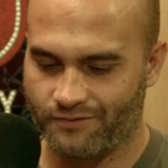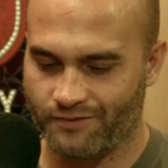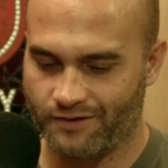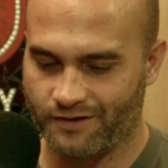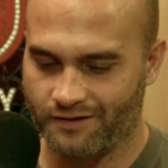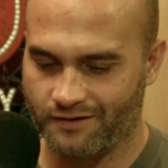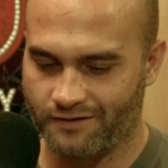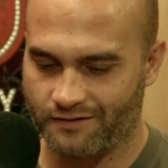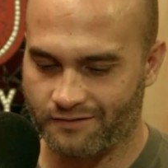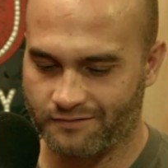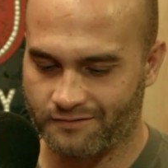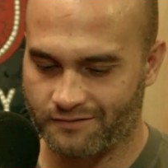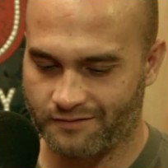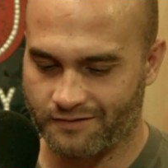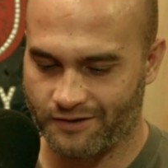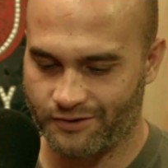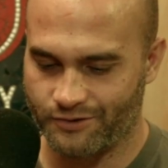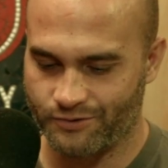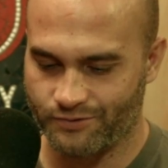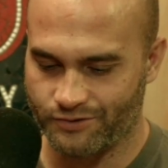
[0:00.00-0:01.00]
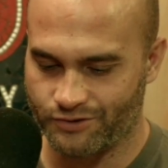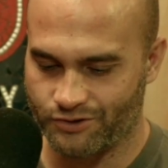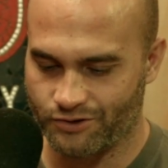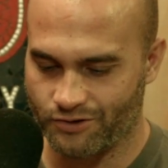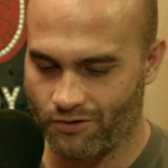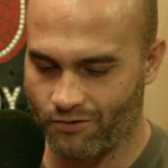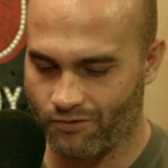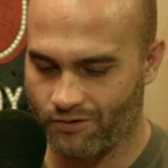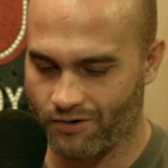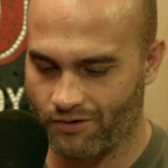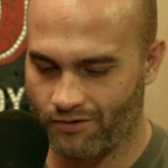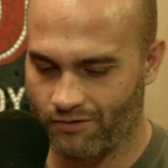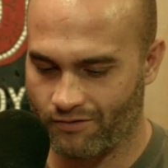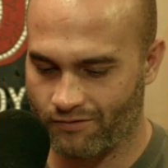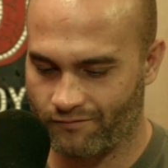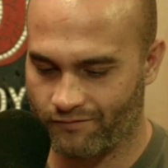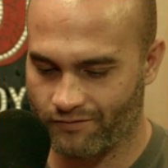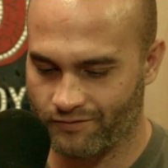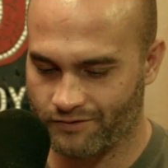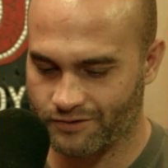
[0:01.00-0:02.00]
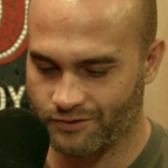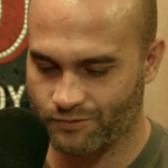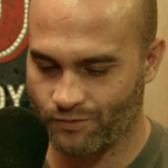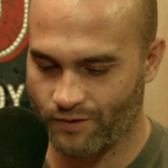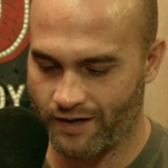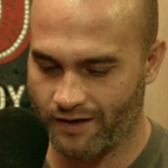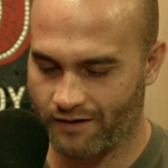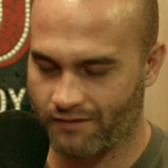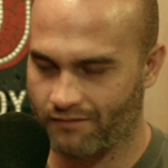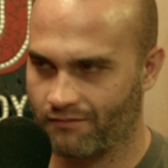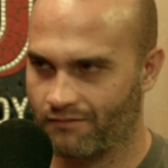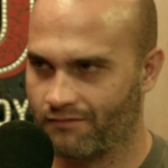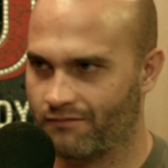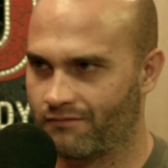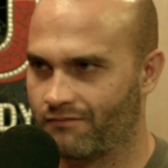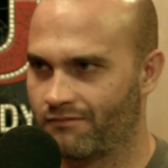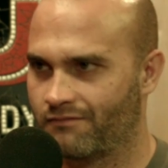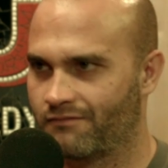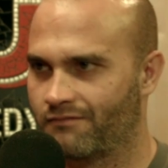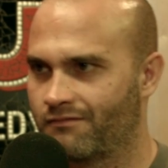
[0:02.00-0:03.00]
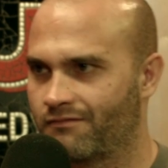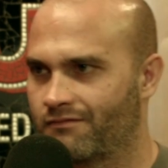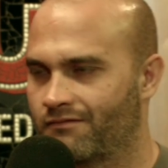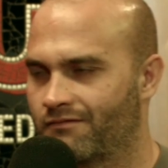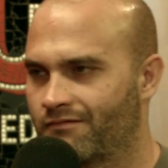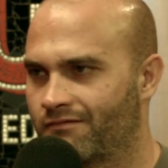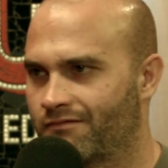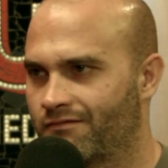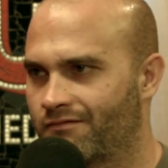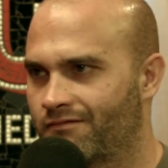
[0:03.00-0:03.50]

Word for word: Uh, can I do a Joe code for this week? Fucking yes.